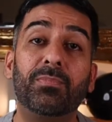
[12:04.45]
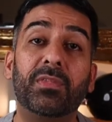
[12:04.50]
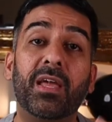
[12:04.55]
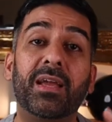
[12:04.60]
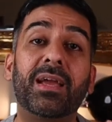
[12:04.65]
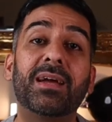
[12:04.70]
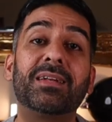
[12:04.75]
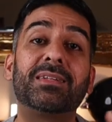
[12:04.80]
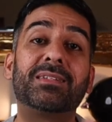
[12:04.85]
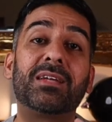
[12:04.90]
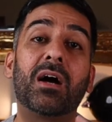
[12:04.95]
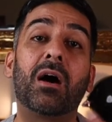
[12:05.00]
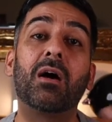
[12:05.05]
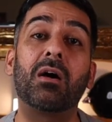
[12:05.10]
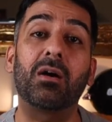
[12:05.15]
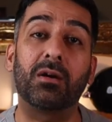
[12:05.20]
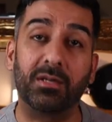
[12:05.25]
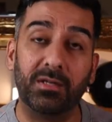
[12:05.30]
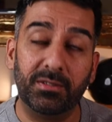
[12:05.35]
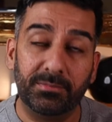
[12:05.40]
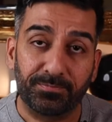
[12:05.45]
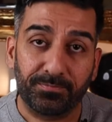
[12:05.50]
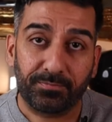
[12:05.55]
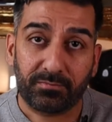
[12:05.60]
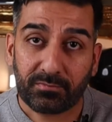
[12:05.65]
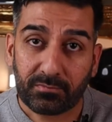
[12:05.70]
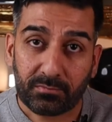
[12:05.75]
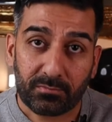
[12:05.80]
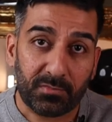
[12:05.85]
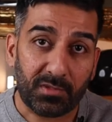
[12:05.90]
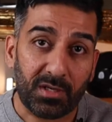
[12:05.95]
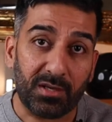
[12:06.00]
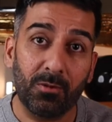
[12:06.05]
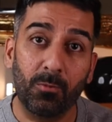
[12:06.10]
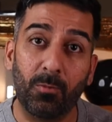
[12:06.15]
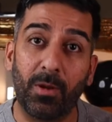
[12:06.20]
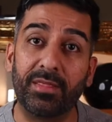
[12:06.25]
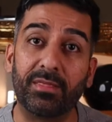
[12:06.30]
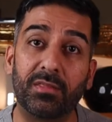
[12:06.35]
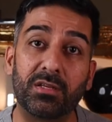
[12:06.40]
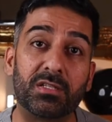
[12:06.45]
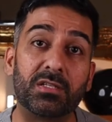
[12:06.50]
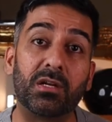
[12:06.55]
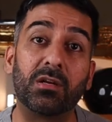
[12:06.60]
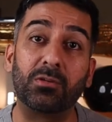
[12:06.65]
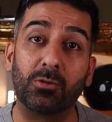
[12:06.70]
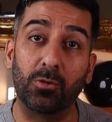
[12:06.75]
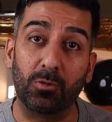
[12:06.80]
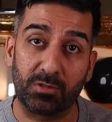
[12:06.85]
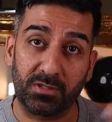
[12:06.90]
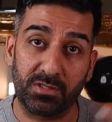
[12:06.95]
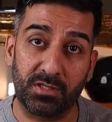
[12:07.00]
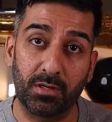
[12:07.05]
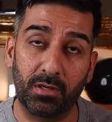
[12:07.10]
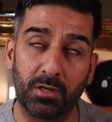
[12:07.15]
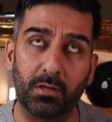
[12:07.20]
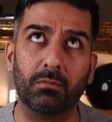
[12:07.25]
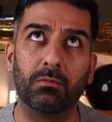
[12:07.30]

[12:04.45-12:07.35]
they get dark when the sun goes,